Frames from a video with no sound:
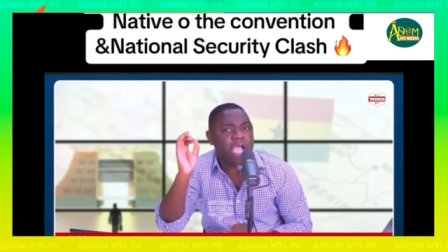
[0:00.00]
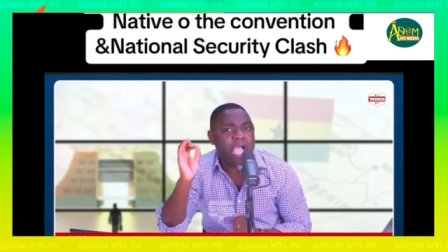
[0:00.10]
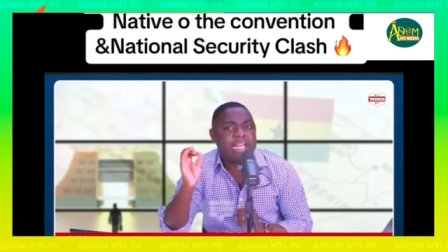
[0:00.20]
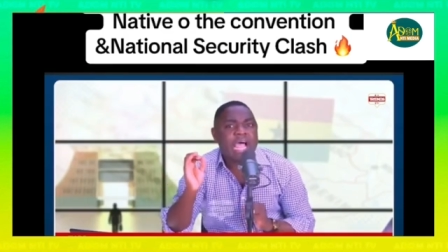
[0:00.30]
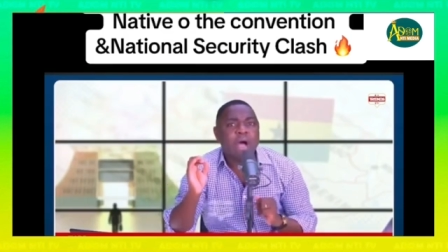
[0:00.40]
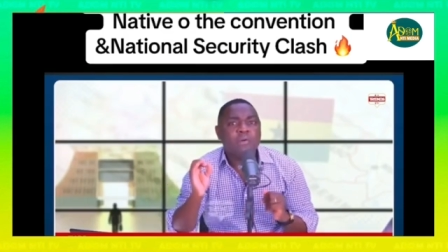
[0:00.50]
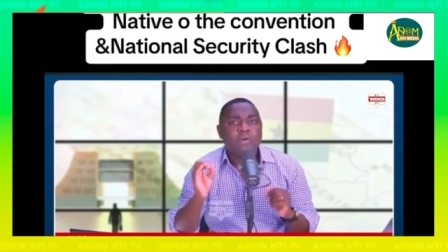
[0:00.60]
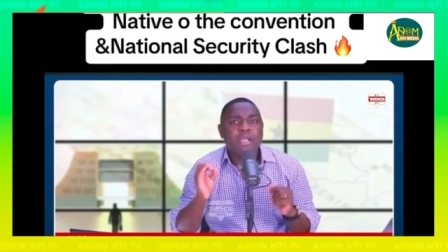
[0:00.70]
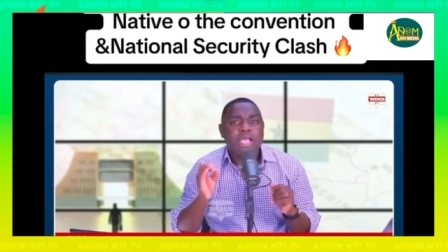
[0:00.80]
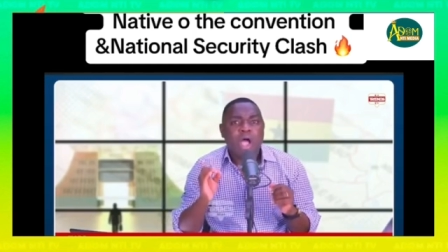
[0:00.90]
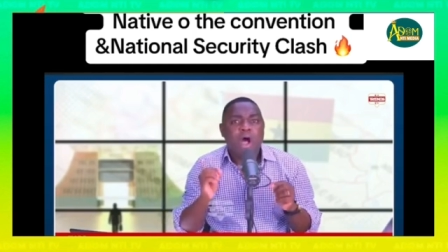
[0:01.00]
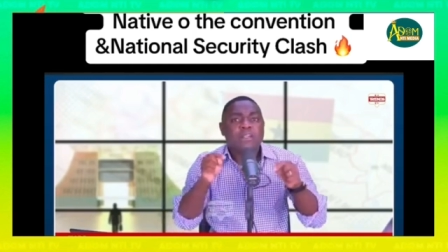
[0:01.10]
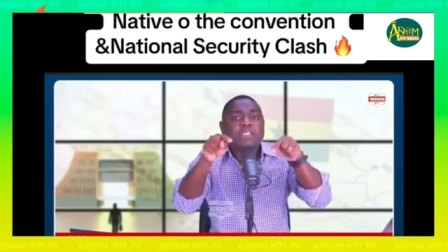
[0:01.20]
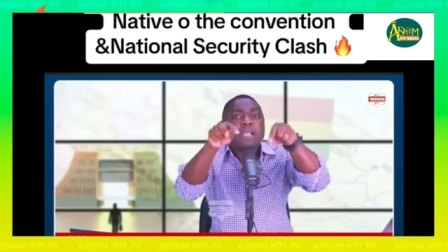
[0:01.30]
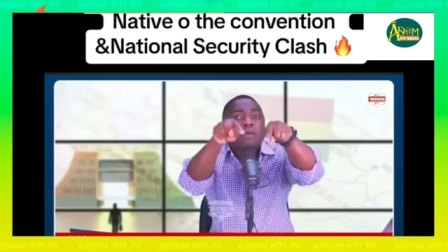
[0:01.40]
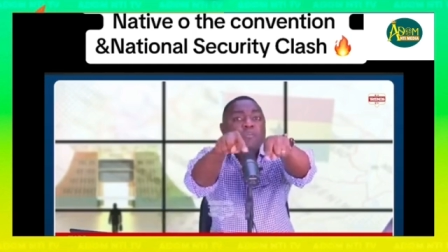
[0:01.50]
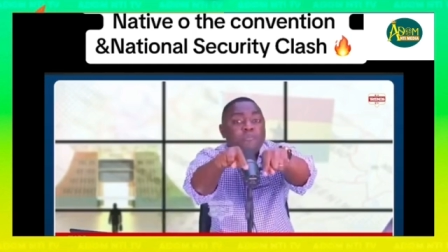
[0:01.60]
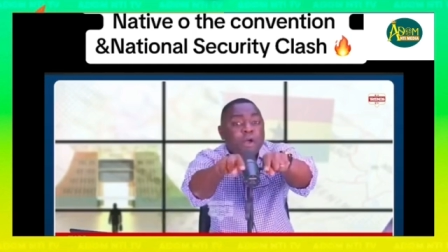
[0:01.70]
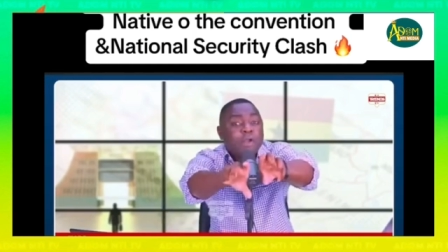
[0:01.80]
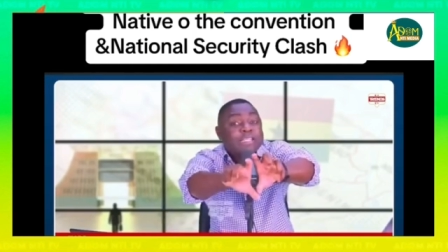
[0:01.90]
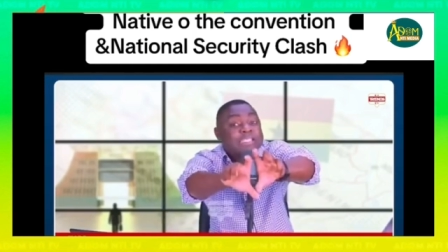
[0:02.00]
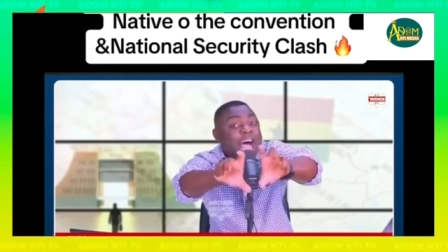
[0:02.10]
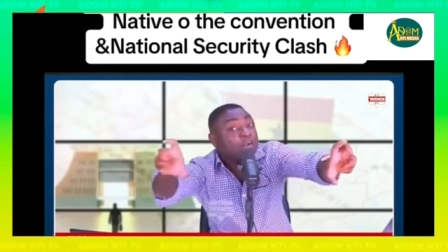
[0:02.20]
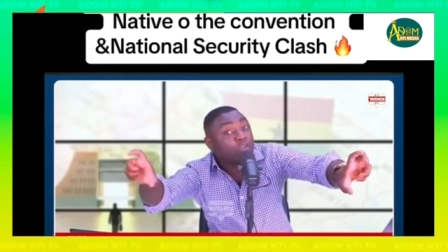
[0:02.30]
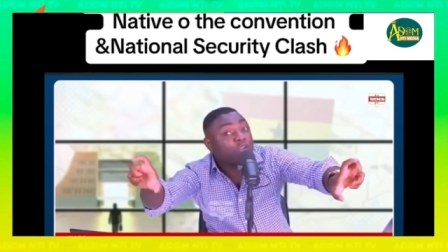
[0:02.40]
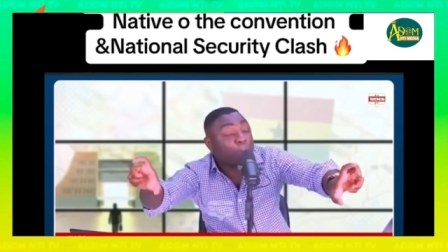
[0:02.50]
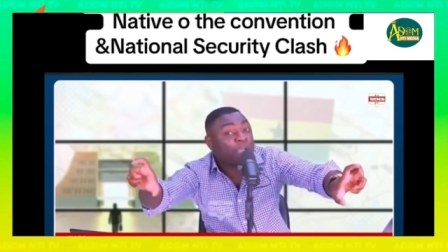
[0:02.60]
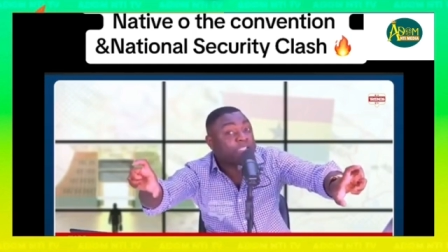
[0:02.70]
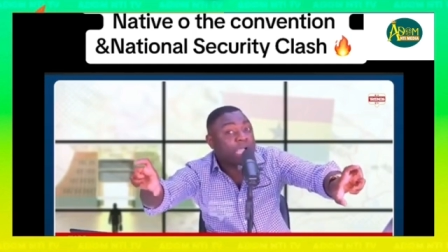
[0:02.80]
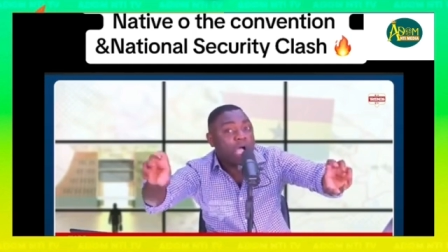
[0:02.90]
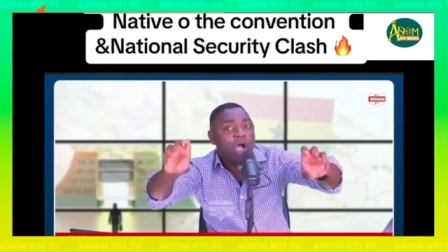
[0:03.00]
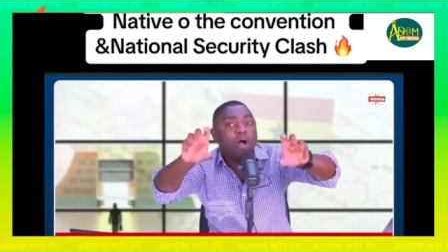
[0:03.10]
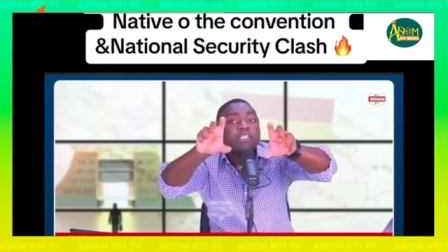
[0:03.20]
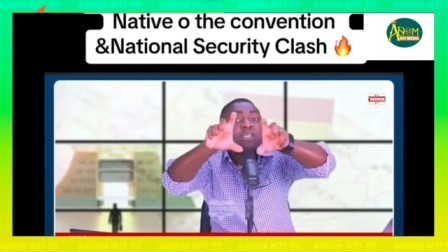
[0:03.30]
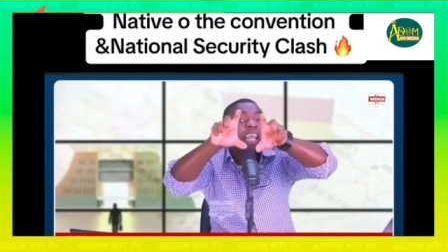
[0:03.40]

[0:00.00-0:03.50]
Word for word: And now until Kufuor is out of the picture, until the